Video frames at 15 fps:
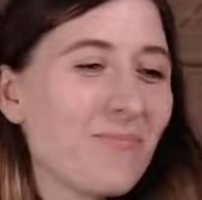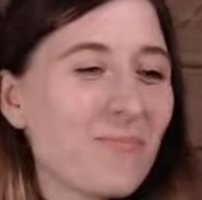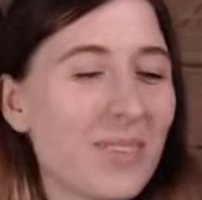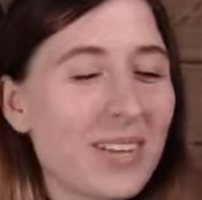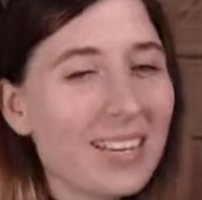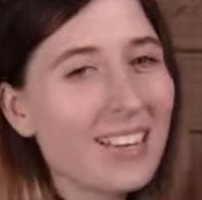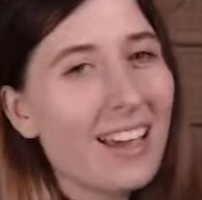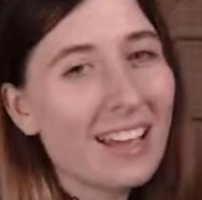
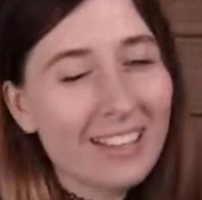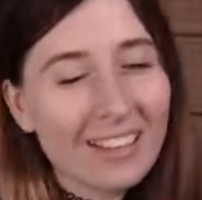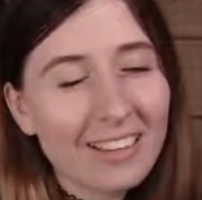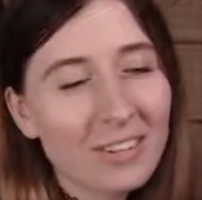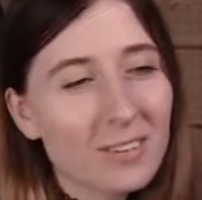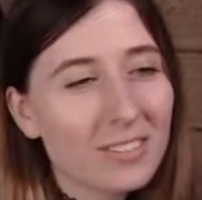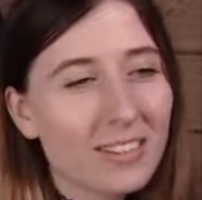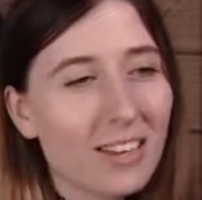but yeah,
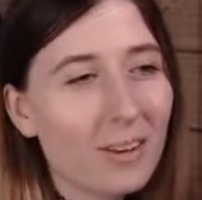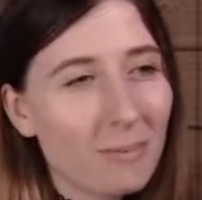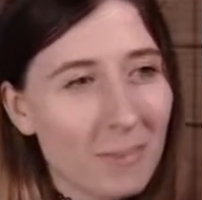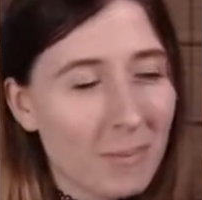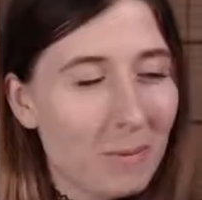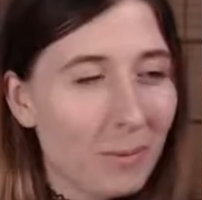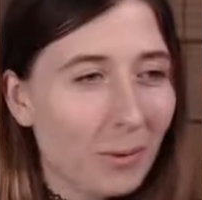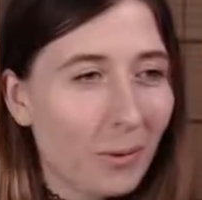like you said,
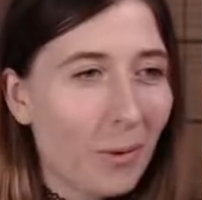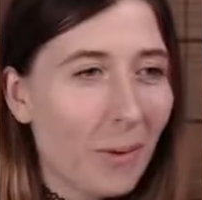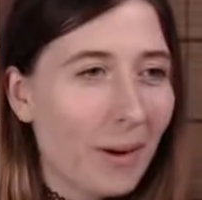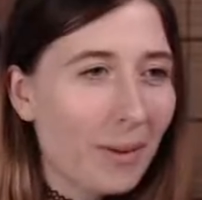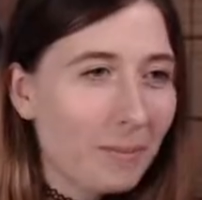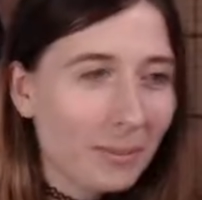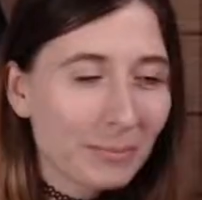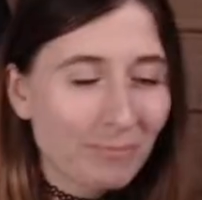people grow
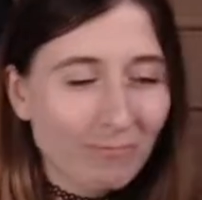up.